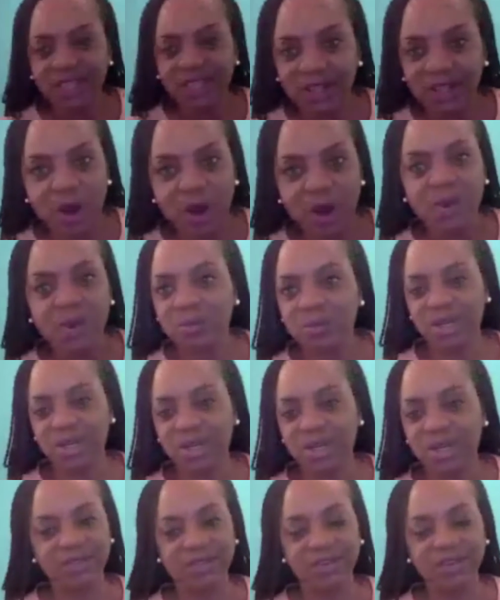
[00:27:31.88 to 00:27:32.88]
of anything
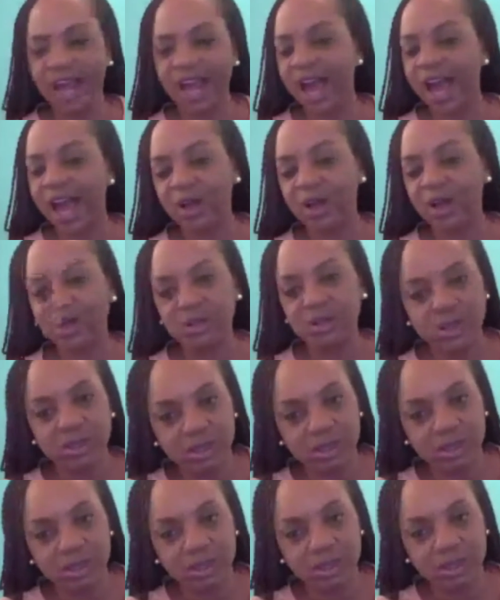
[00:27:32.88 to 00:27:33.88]
called a butterfly
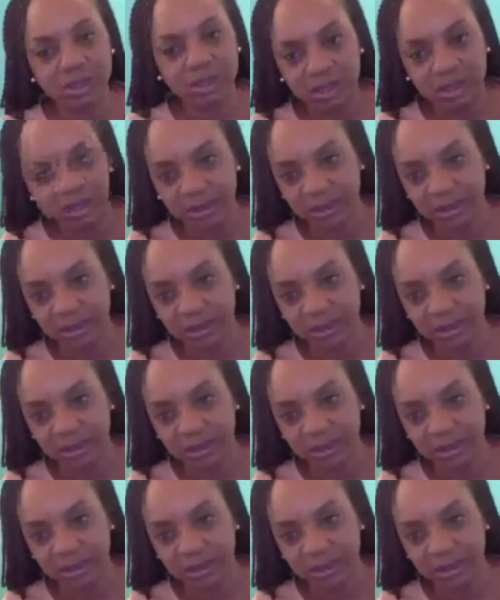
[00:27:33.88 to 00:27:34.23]
house.